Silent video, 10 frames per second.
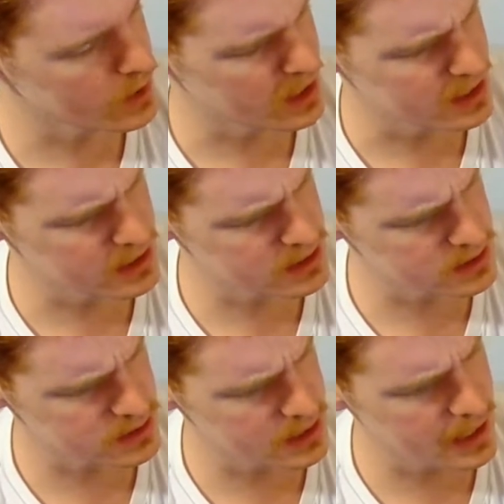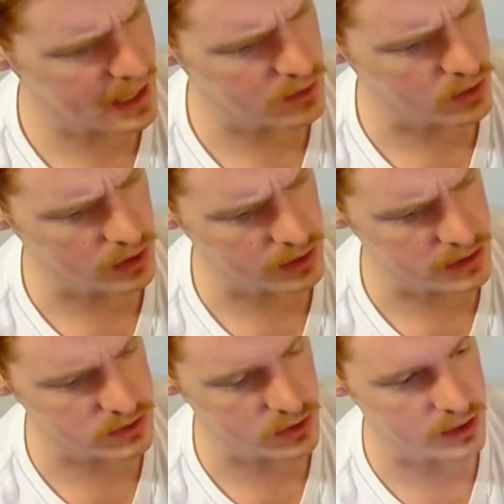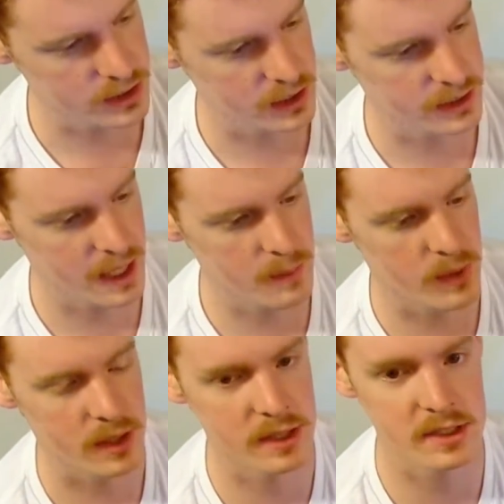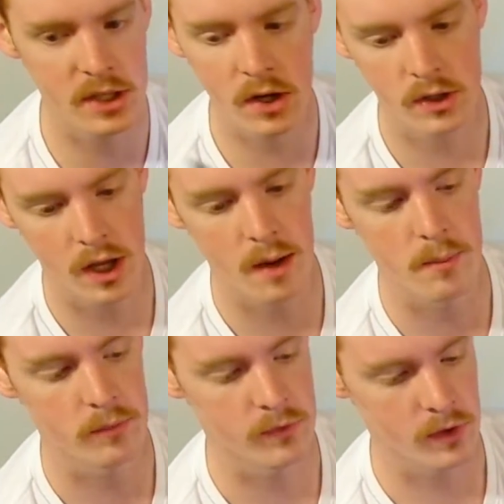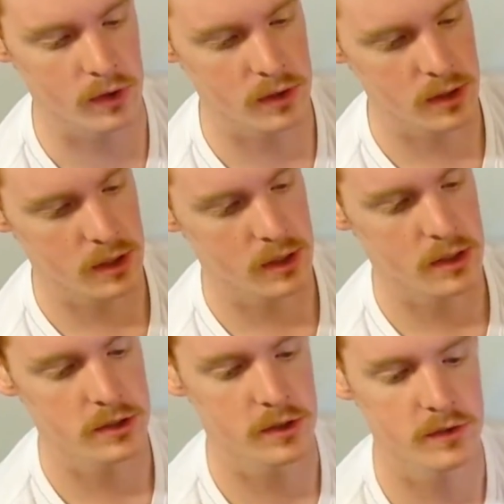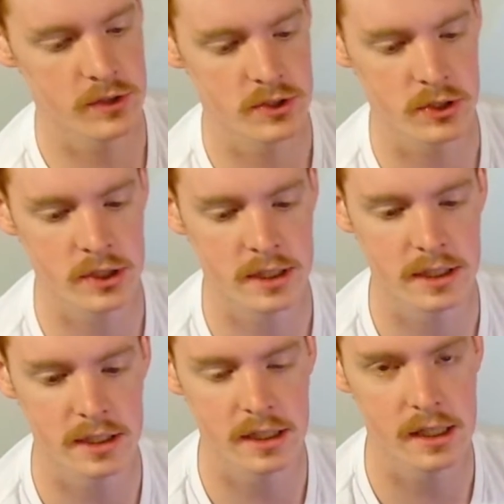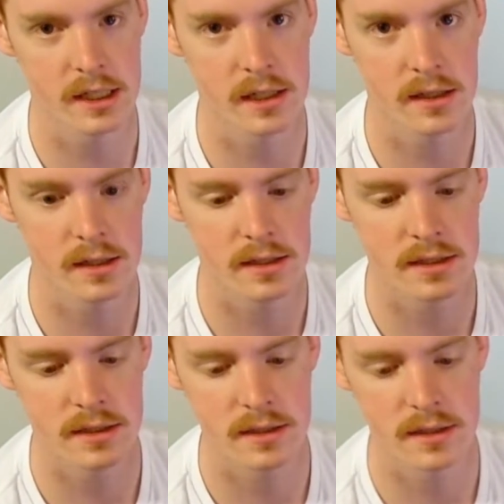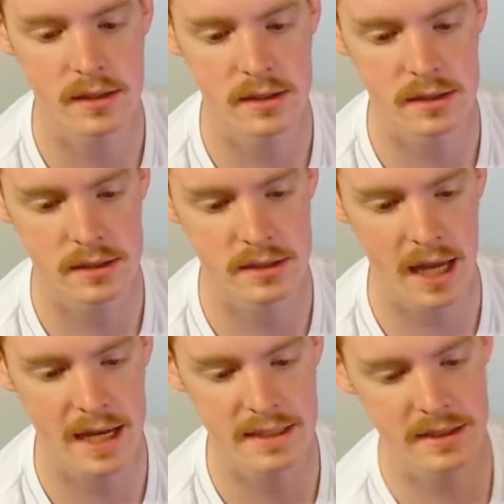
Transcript: and it doesn't say how long it is or anything like that. But these all come full. So if you just look at the size